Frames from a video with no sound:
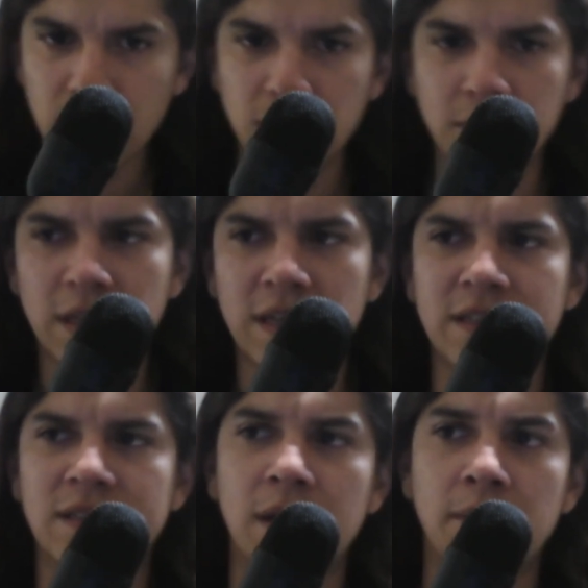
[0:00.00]

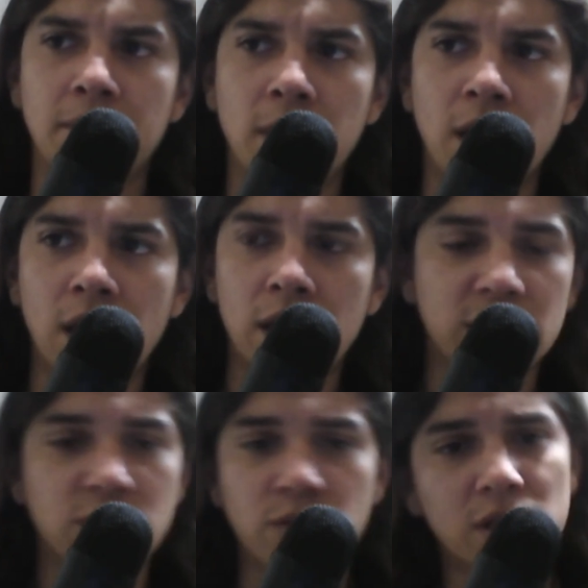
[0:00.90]
because
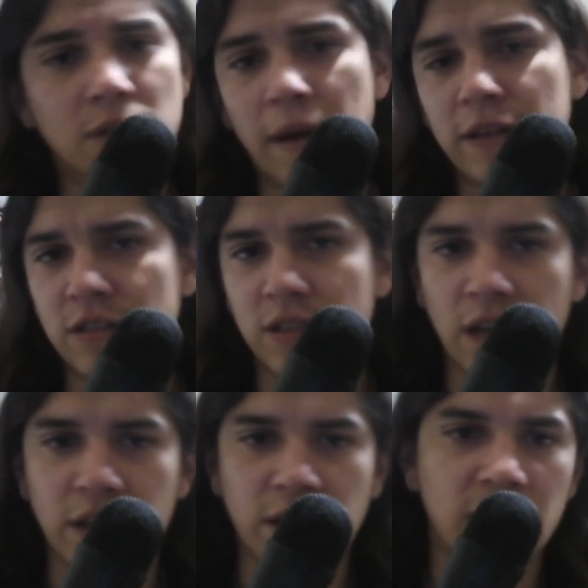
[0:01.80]
it really depends
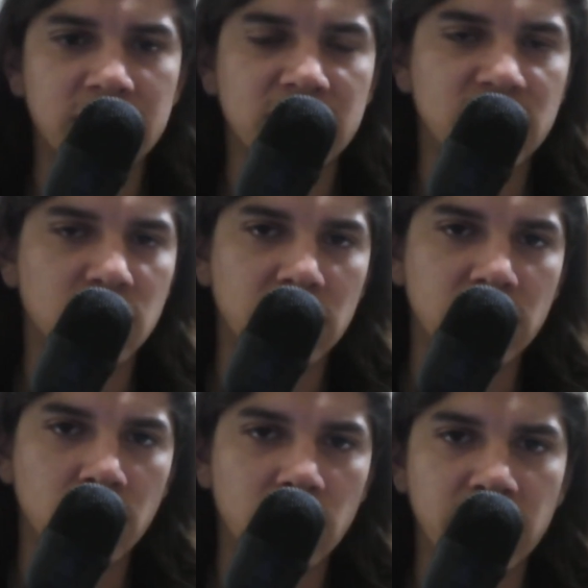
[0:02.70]
on the context of where
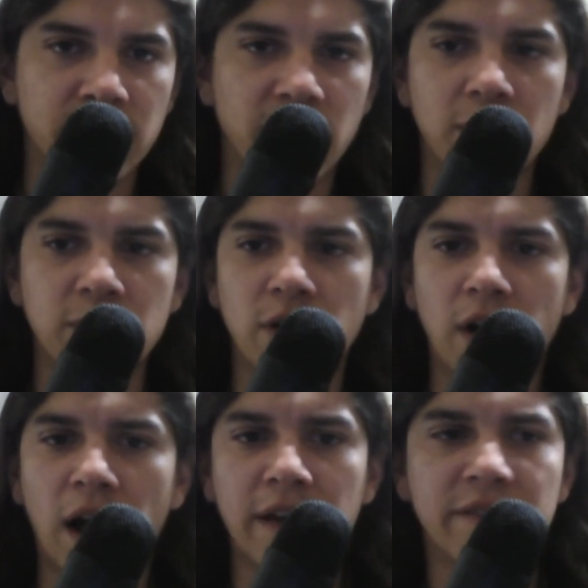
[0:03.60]
you're from.
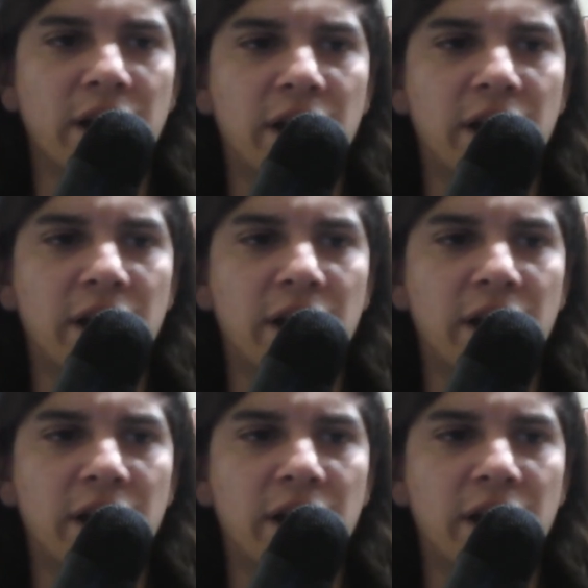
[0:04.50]
I've